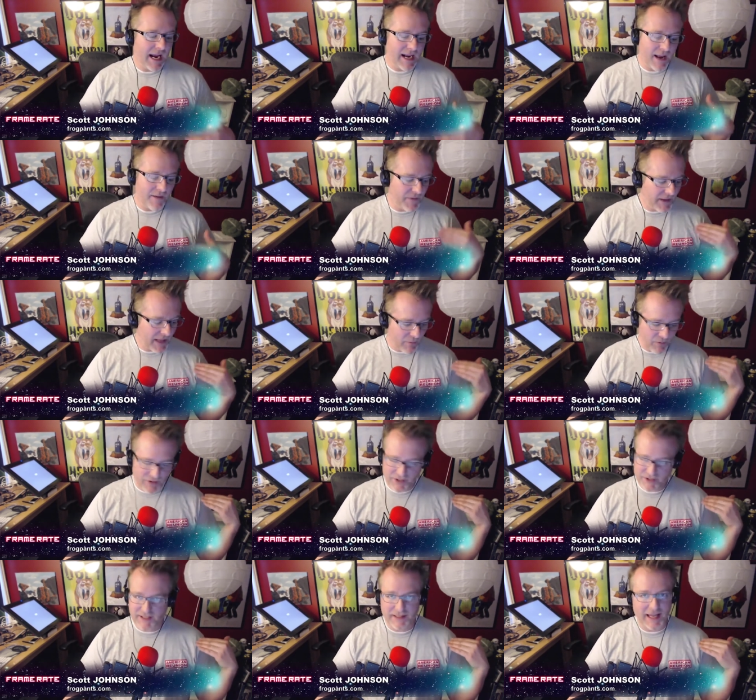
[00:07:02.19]
And I feel like we're
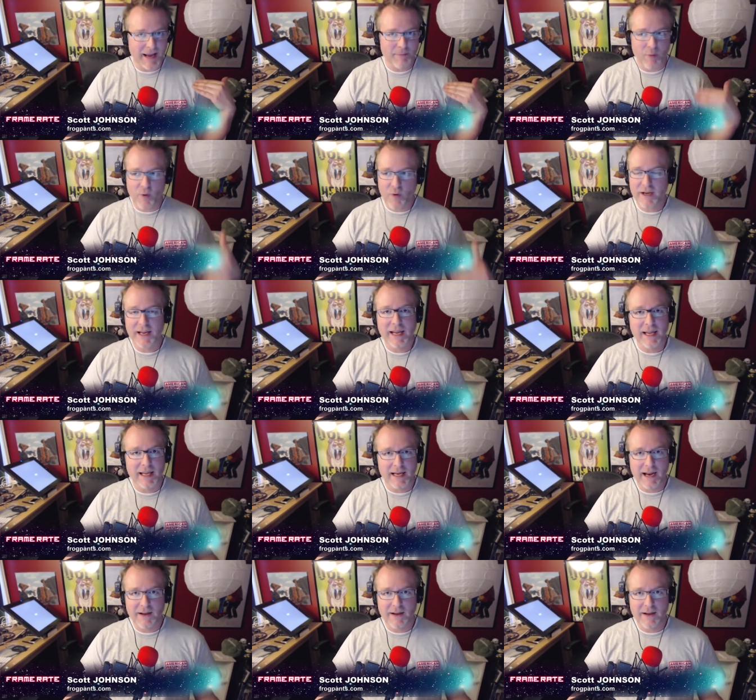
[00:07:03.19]
just at that point again.